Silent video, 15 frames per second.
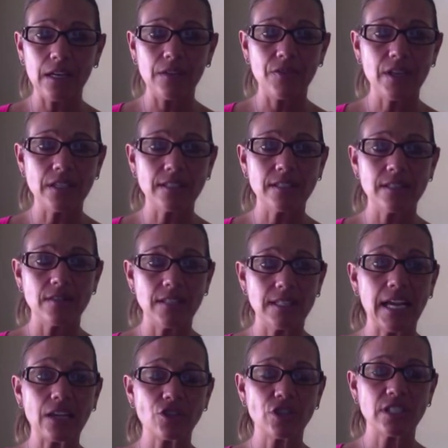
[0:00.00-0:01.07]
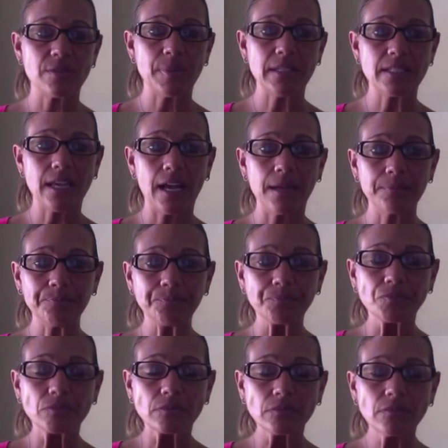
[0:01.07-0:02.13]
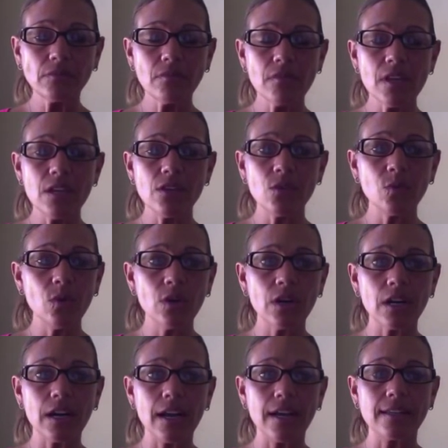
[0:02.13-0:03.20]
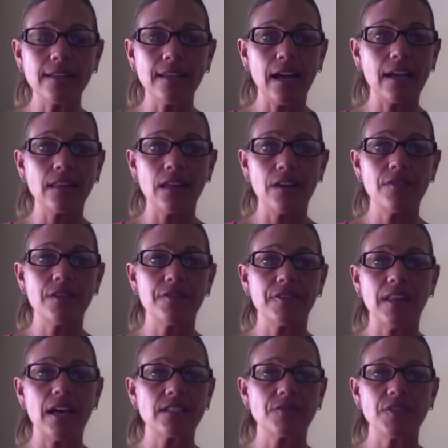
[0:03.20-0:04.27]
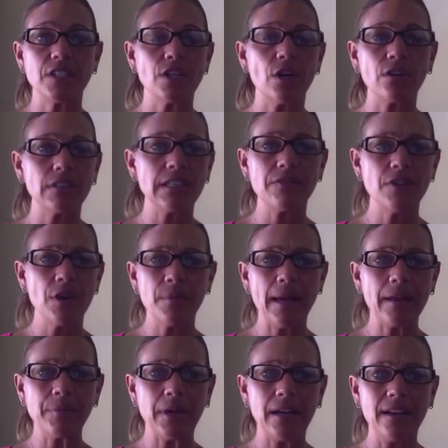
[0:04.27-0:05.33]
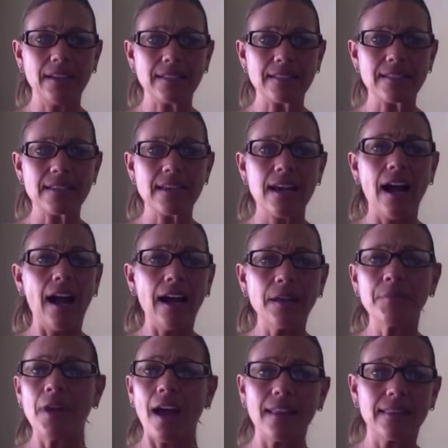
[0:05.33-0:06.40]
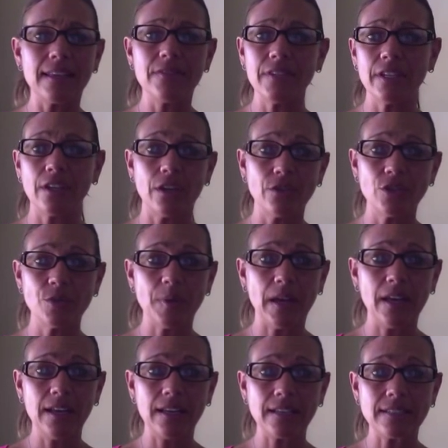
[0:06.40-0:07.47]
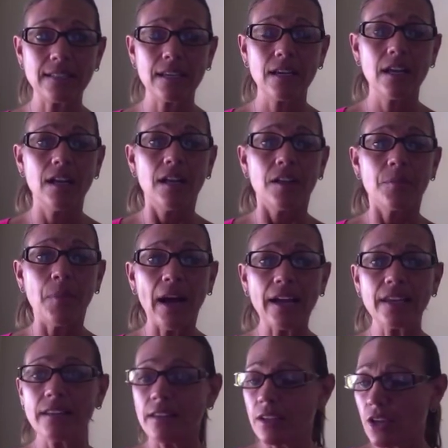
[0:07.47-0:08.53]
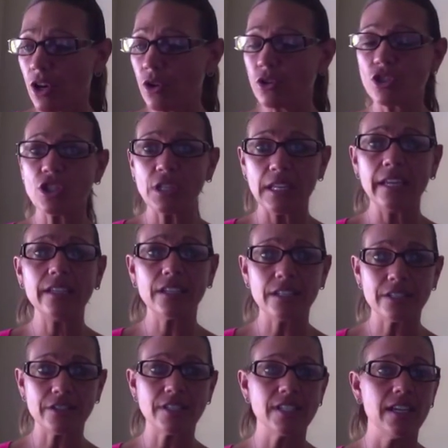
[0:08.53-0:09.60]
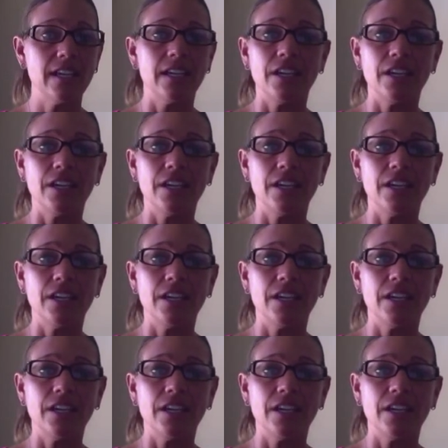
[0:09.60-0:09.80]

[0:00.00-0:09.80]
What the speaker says: that's actually spent time in the war, and I love the philosophy, leave no man behind. I'm not leaving a coach behind. My coach leaders,